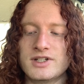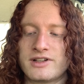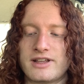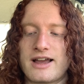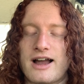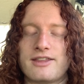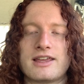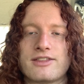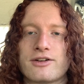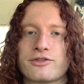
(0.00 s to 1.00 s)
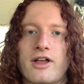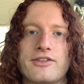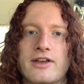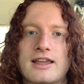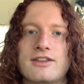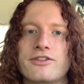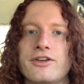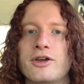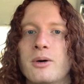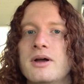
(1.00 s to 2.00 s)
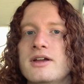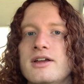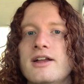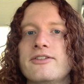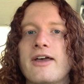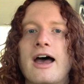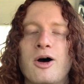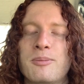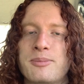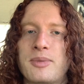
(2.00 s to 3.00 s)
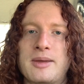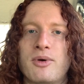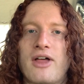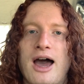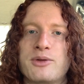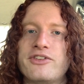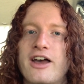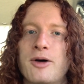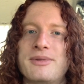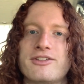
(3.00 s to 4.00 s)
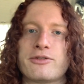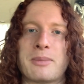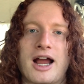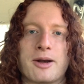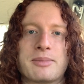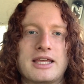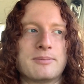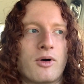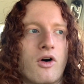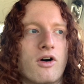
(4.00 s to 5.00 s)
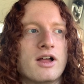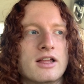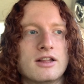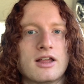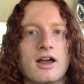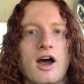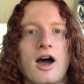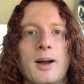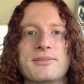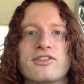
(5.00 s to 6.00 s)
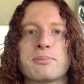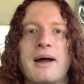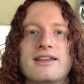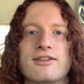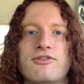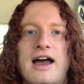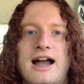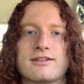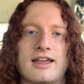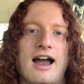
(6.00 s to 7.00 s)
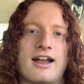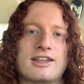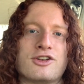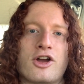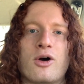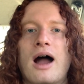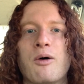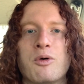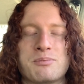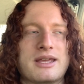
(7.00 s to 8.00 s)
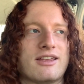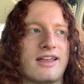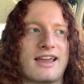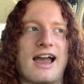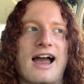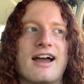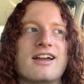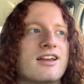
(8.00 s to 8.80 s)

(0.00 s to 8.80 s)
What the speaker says: yeah, I think there's lots I can do to help people out, to help inspire people, despite the fact that, you know, I won't be like at,